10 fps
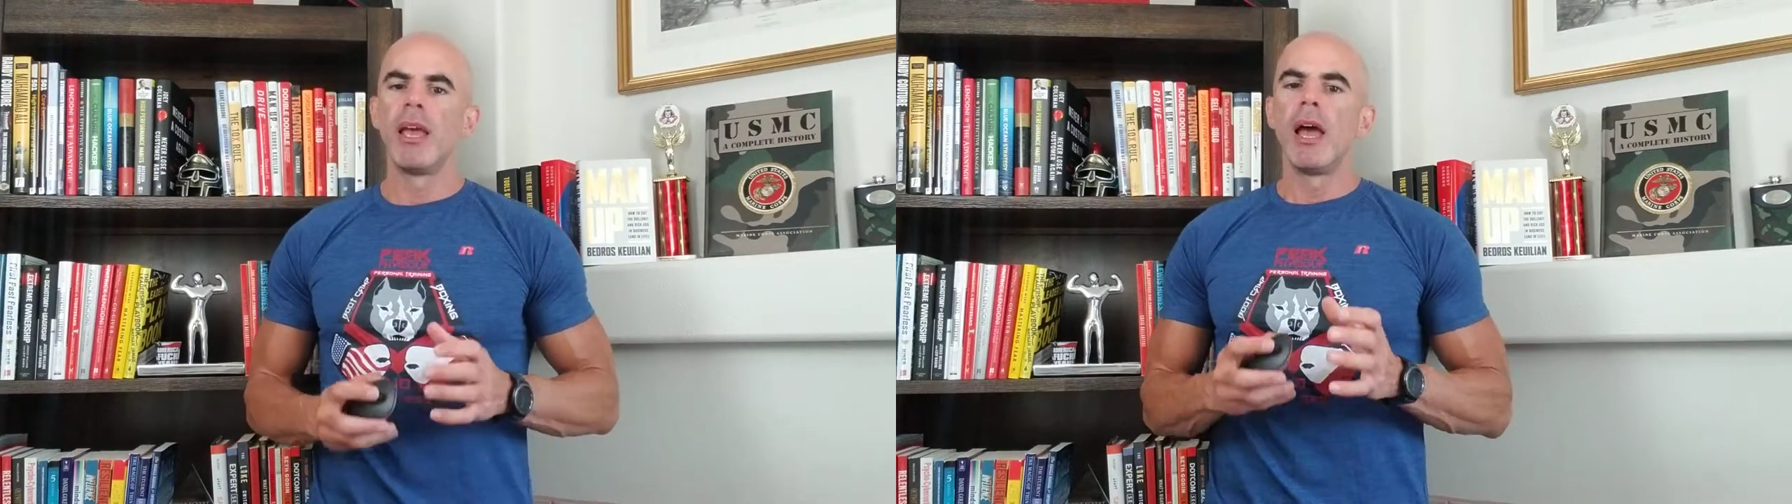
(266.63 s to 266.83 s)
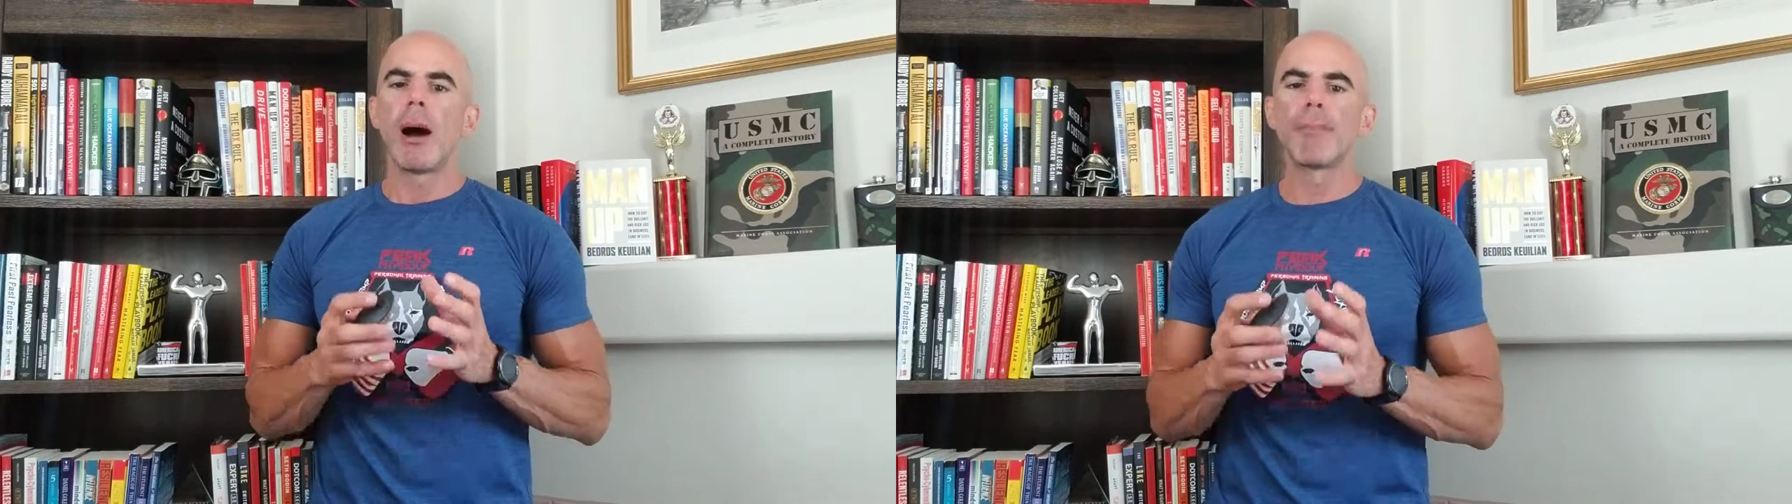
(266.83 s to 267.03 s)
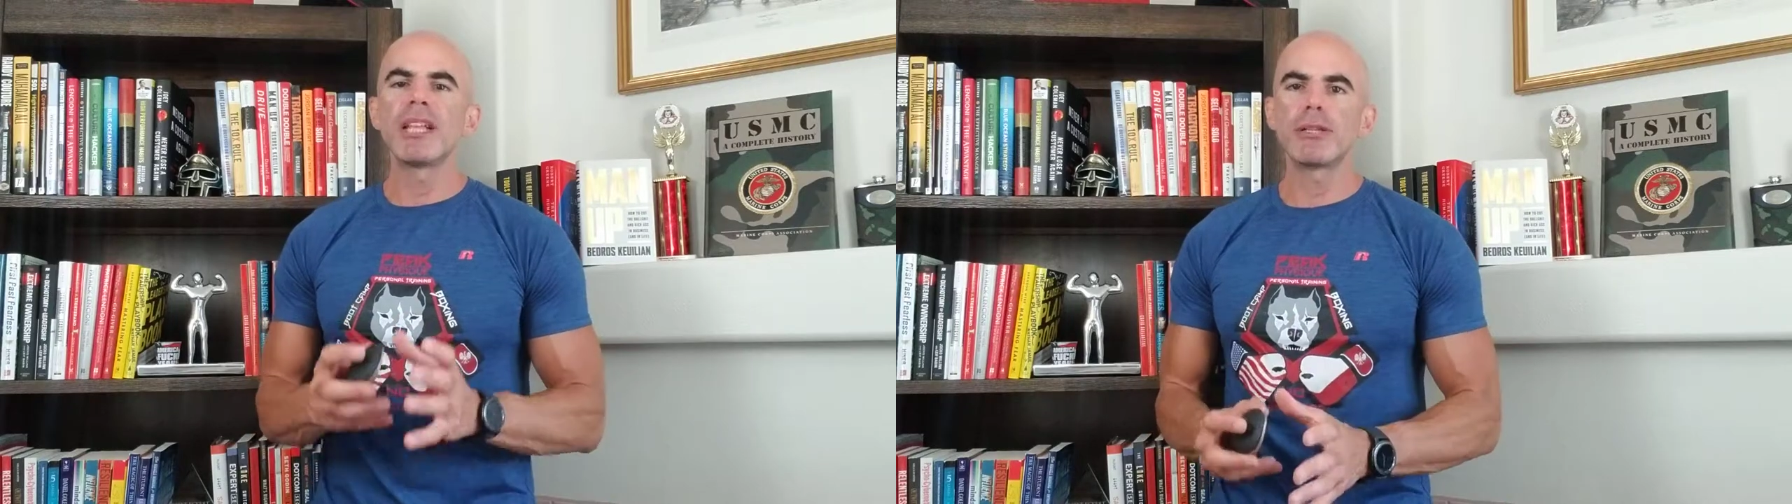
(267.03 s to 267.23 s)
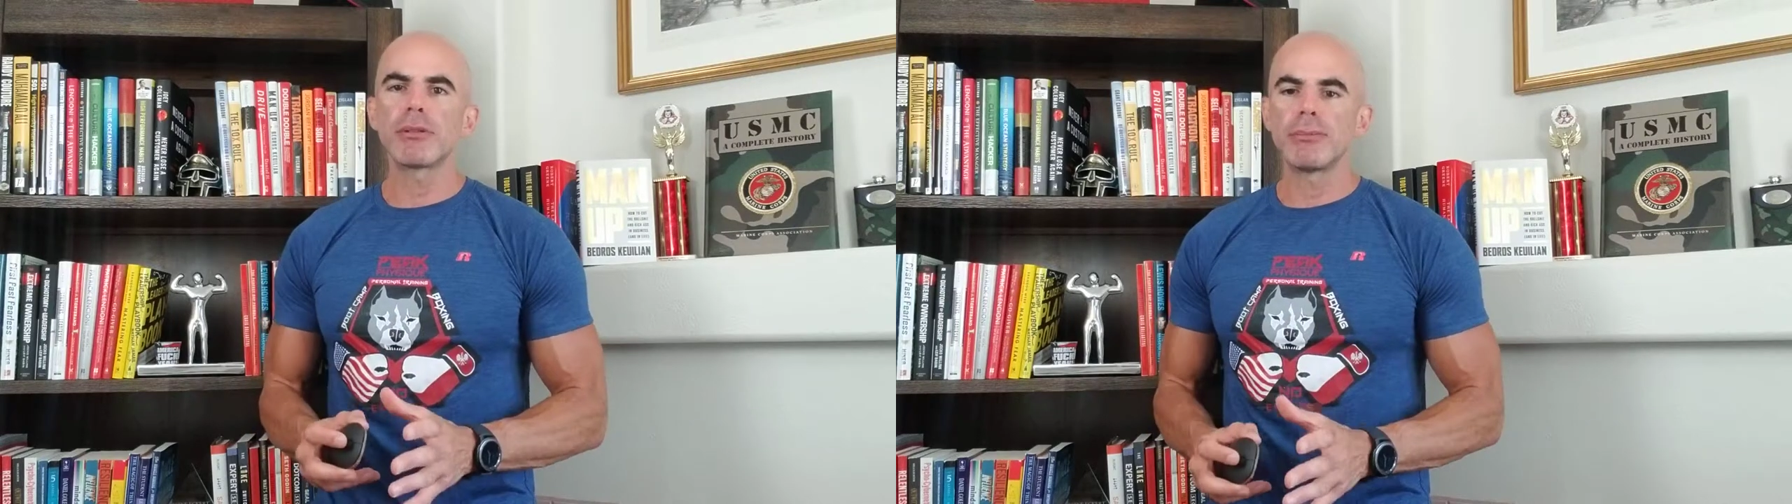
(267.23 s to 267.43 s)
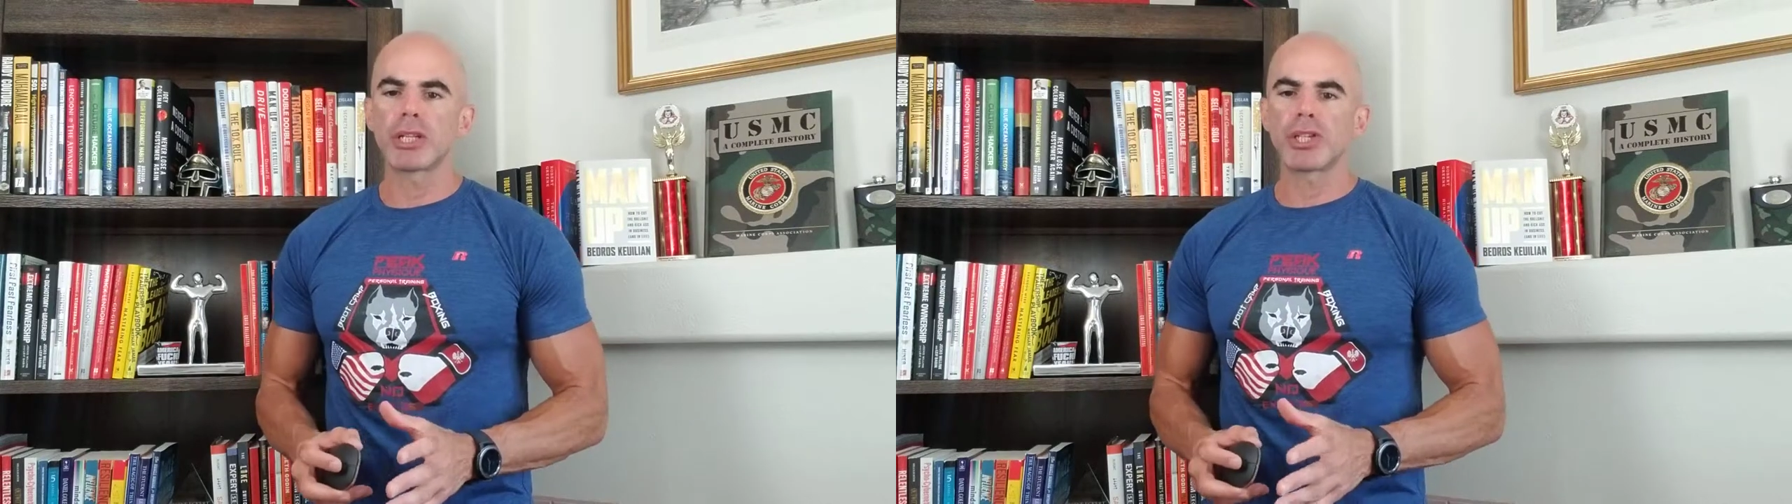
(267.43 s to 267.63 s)
a place for
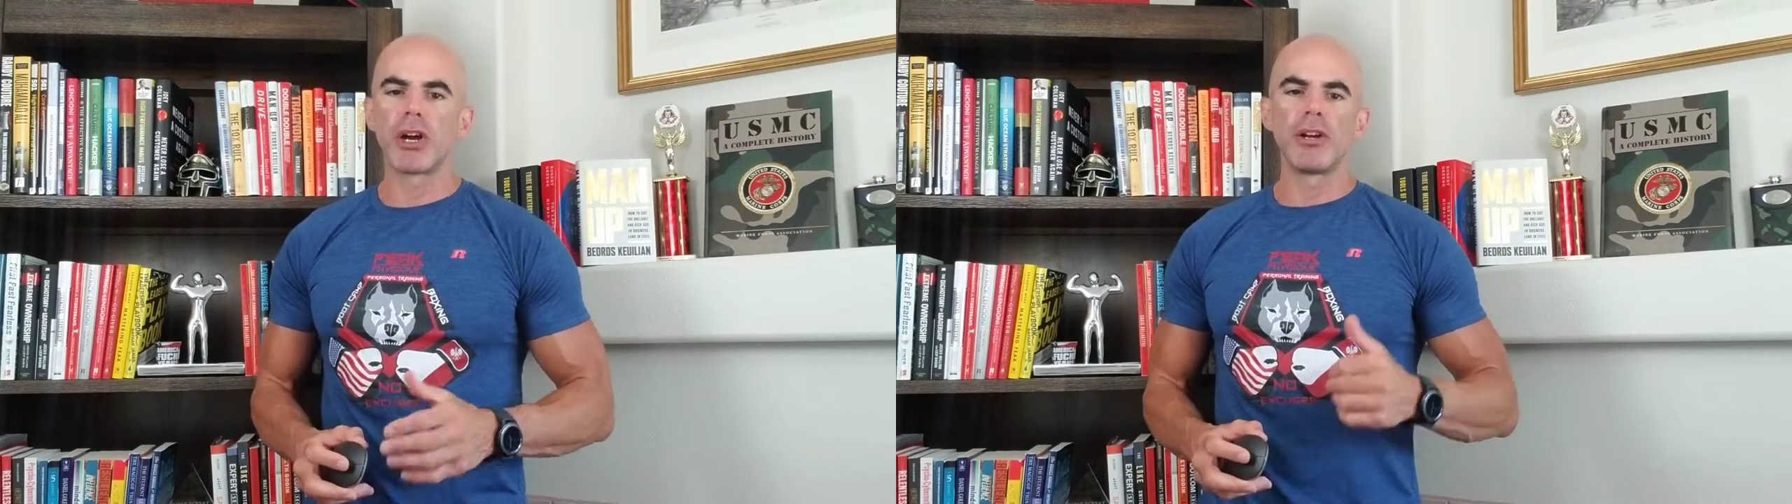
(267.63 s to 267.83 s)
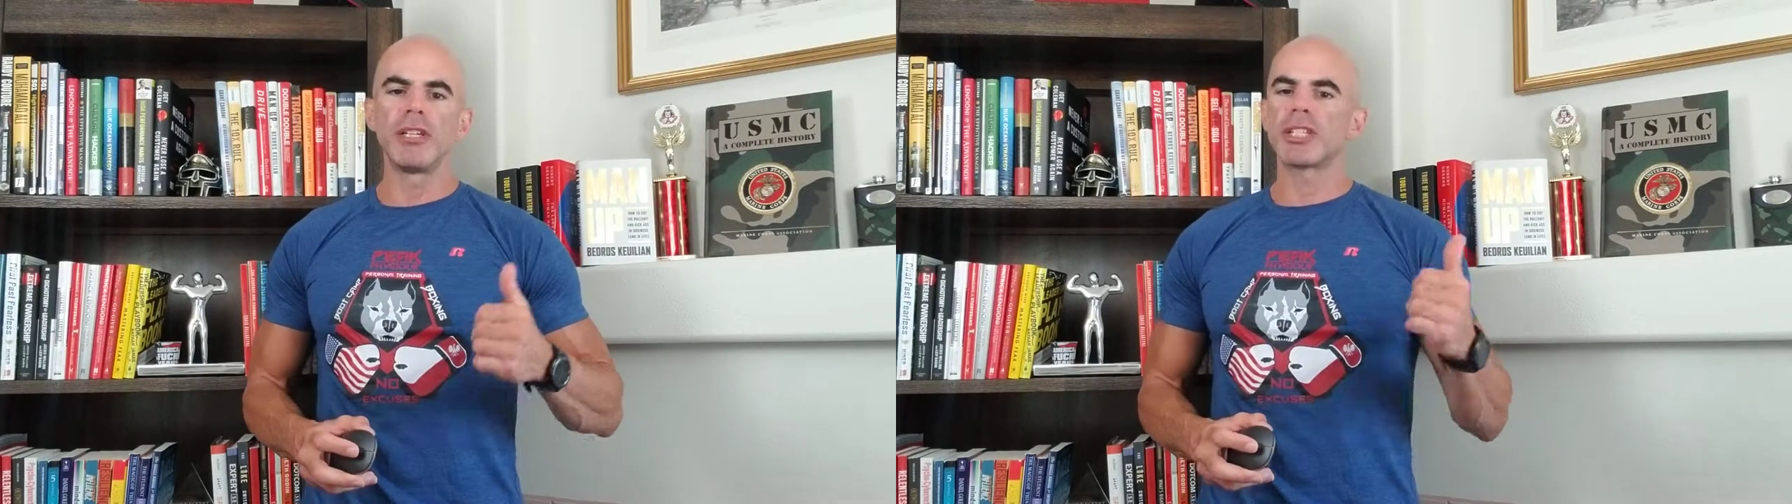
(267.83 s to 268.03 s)
them to turn,